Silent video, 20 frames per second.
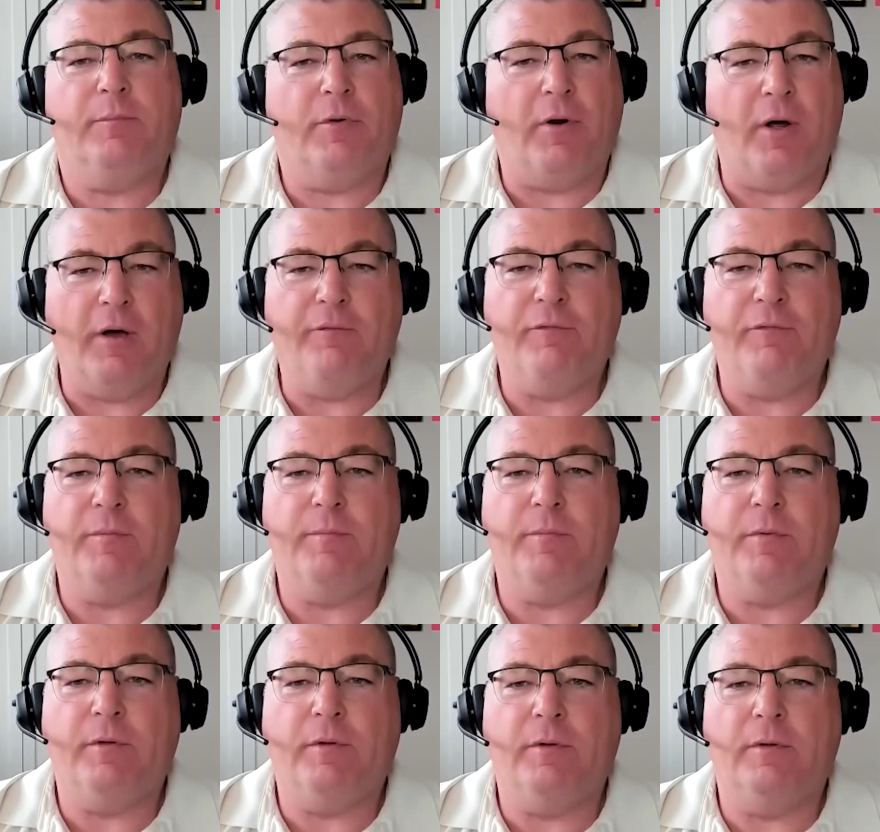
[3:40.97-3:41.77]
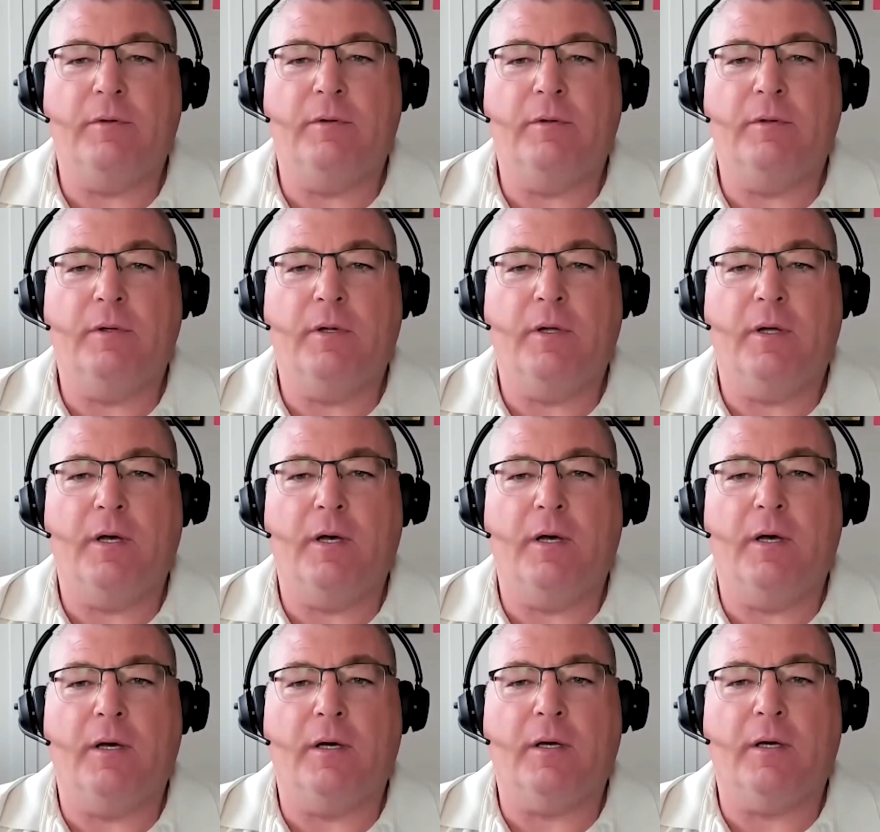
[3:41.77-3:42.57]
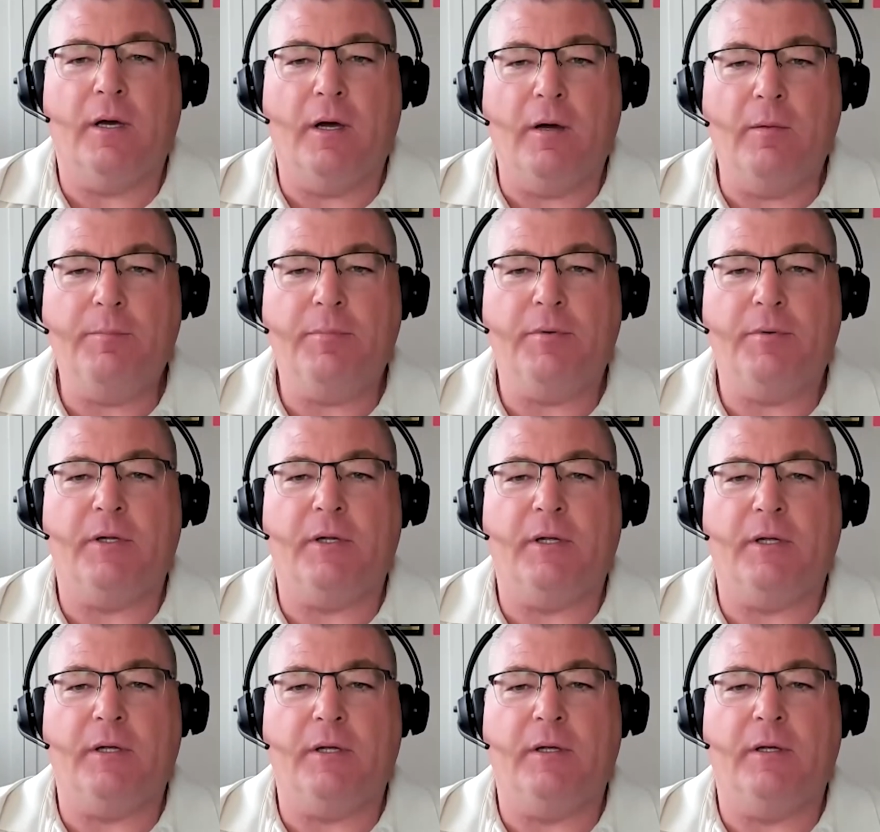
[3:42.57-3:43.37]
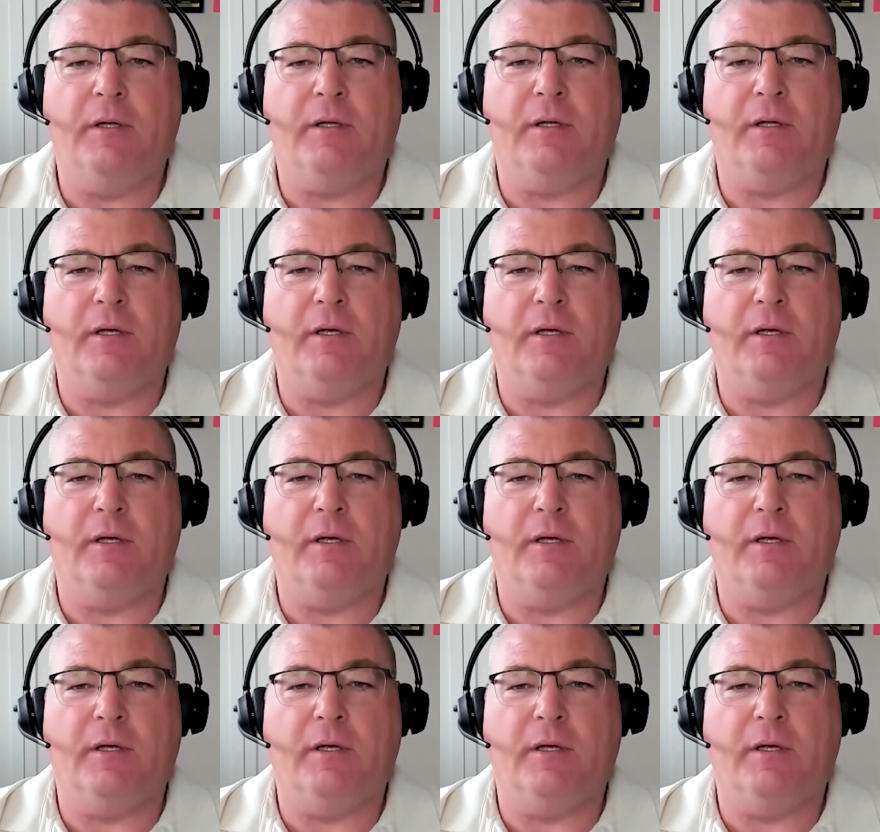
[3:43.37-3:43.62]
profitable company